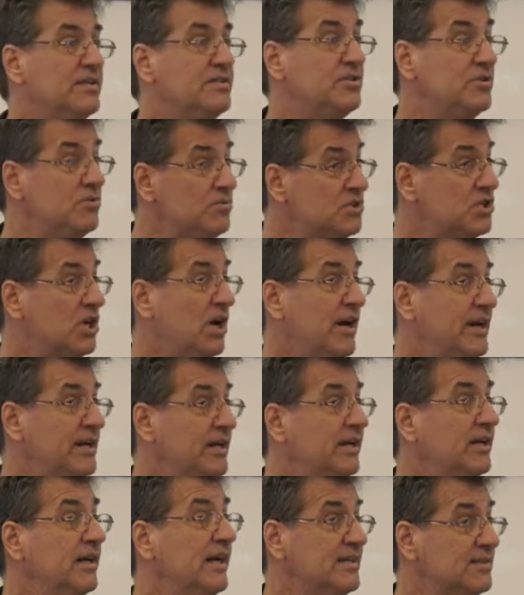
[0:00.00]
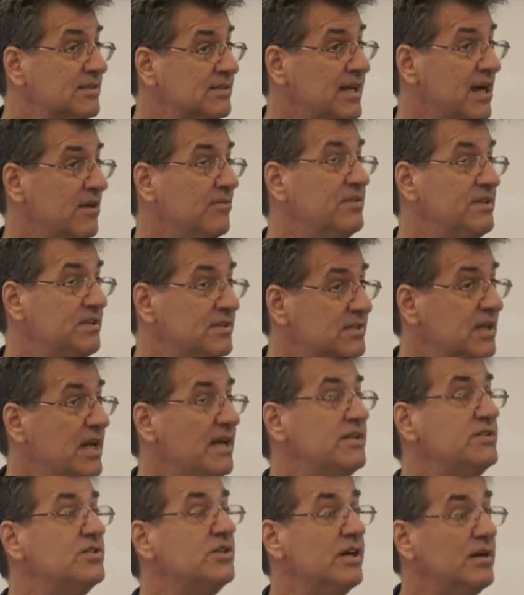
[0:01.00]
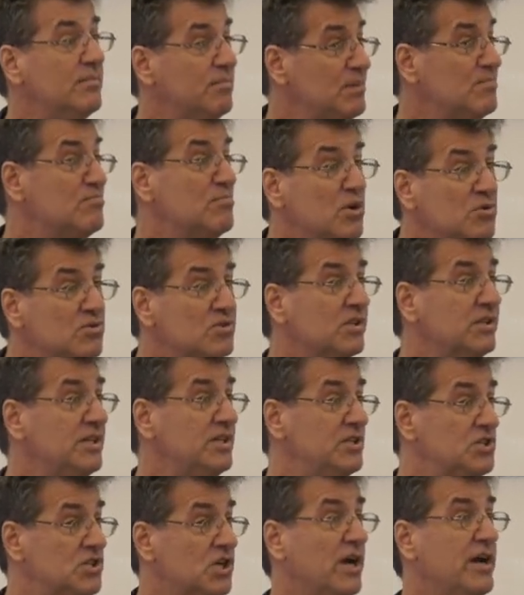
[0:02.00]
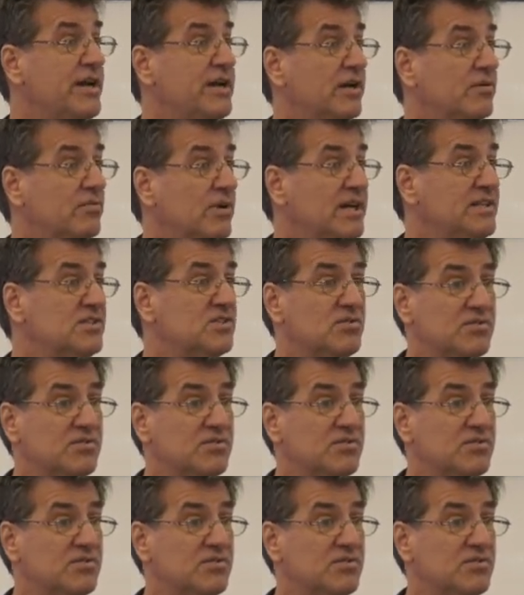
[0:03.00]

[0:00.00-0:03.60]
to China and Southeast Asia, but mostly to China, right?